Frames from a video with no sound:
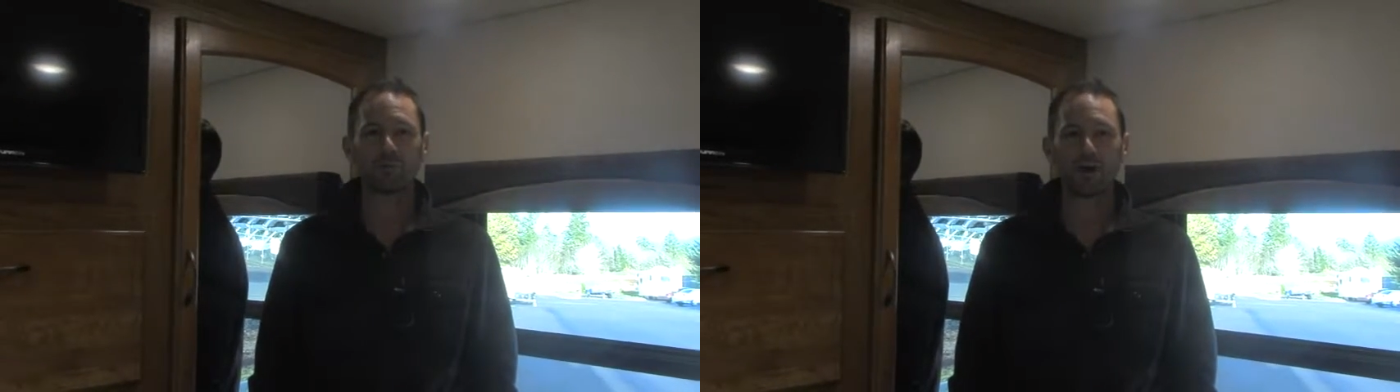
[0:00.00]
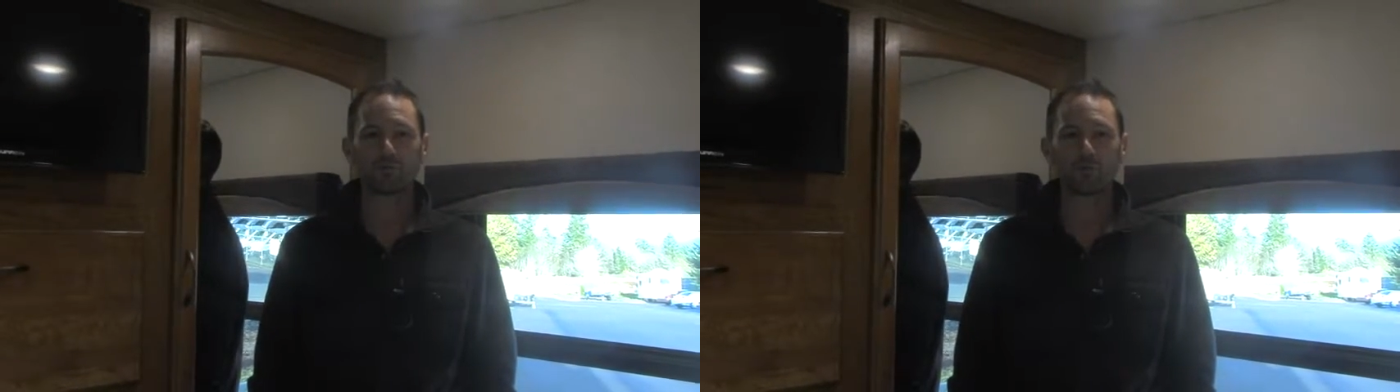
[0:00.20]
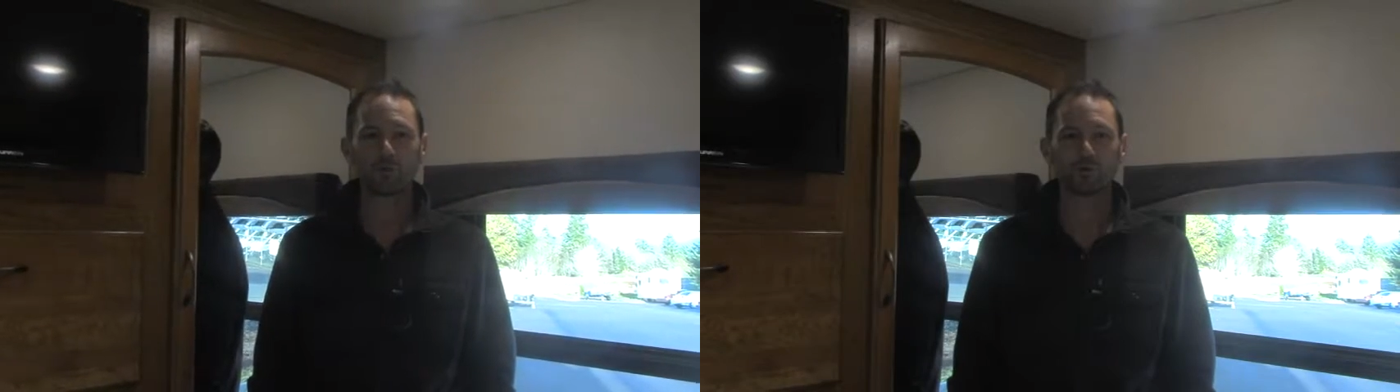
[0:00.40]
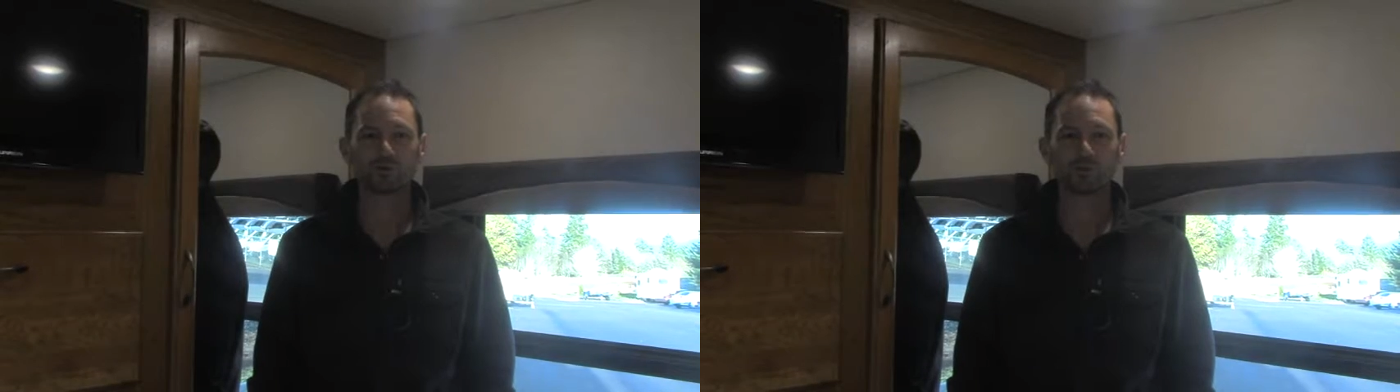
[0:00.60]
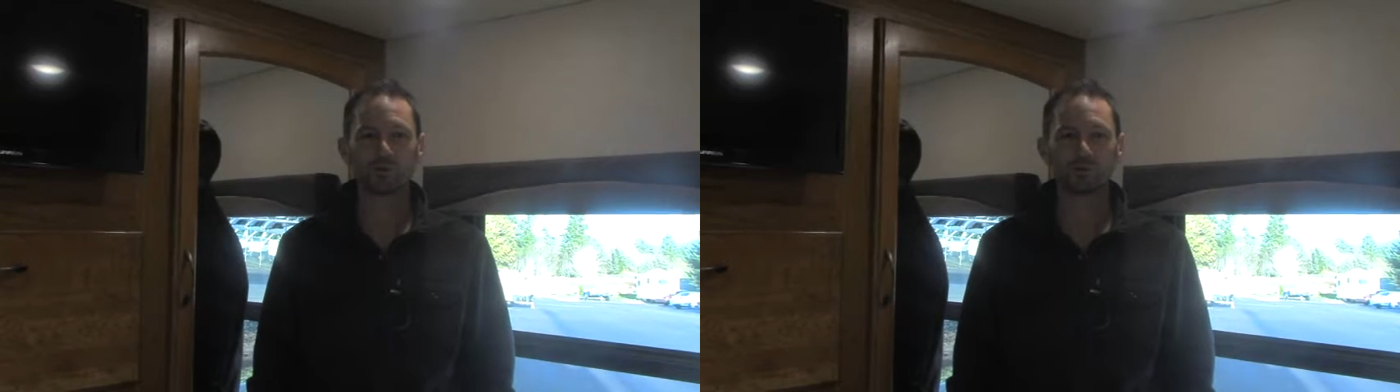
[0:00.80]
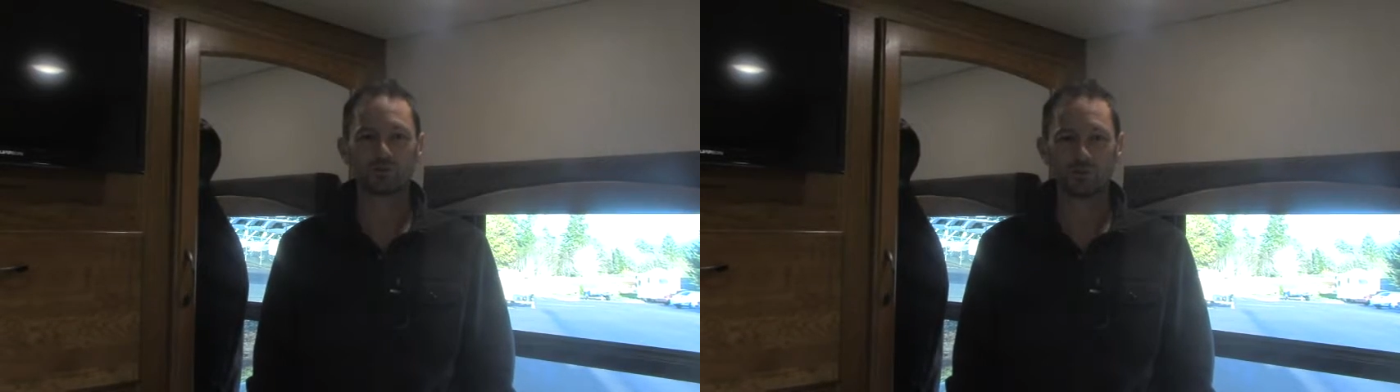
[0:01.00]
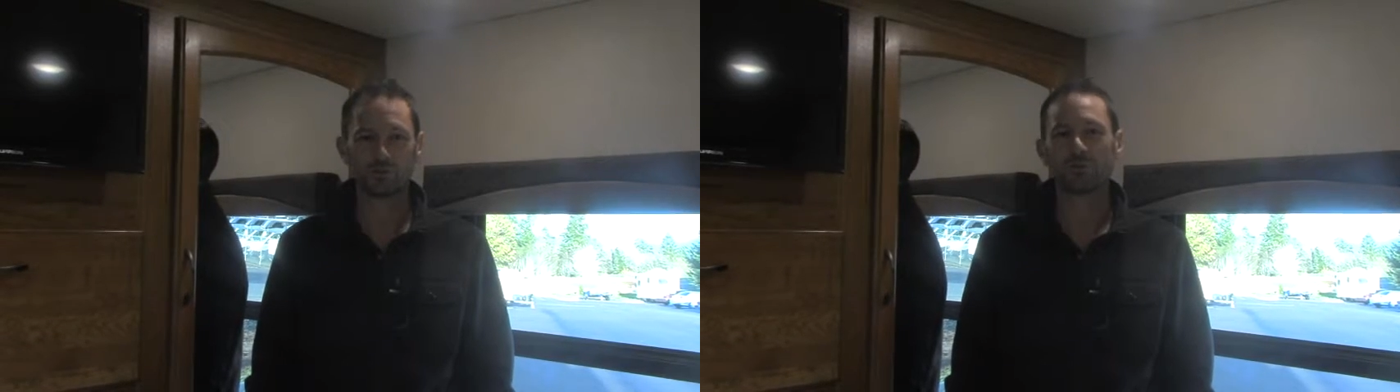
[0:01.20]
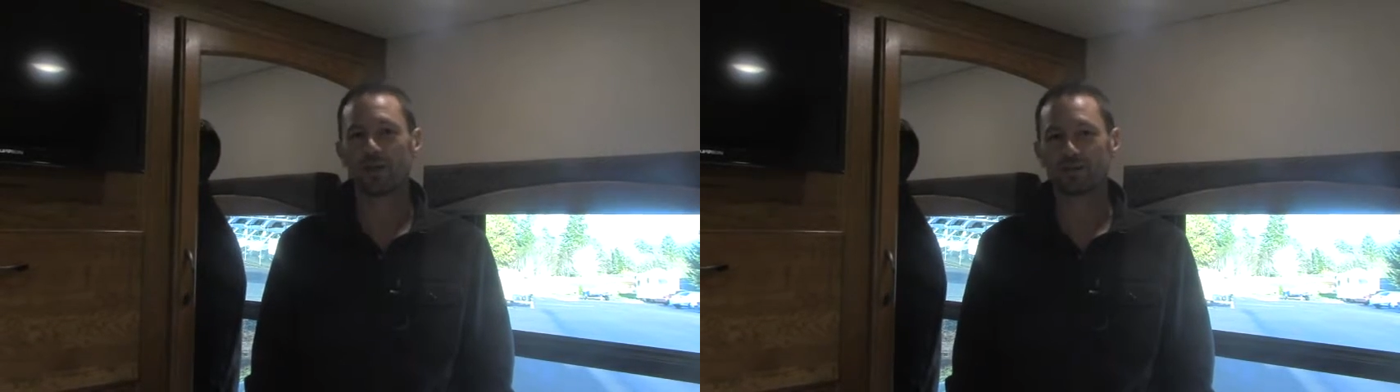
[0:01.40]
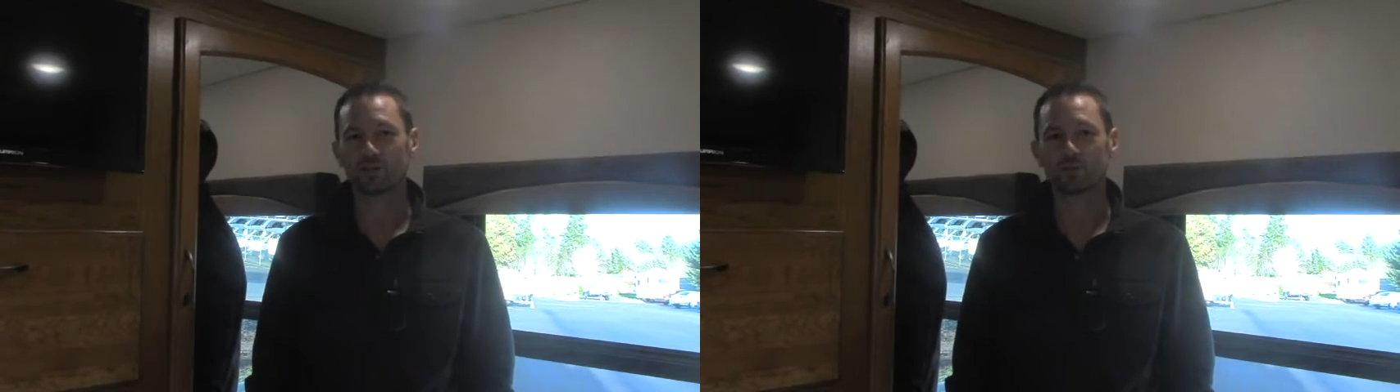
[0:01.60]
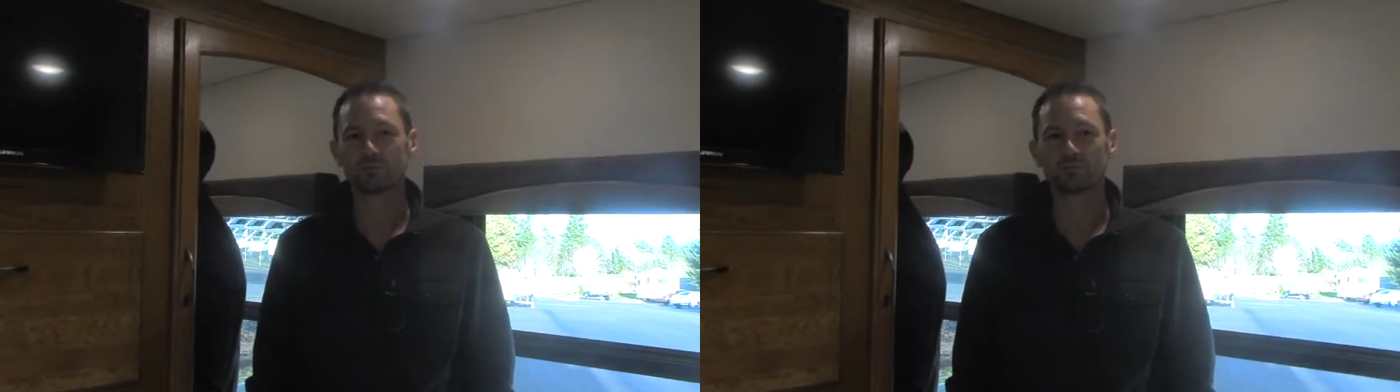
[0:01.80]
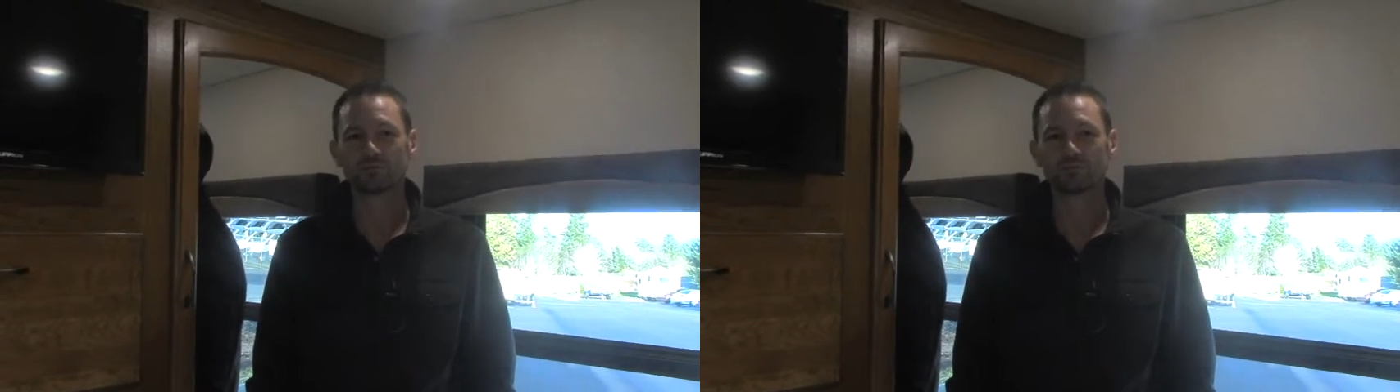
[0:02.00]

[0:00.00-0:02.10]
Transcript: 5400. Thank you.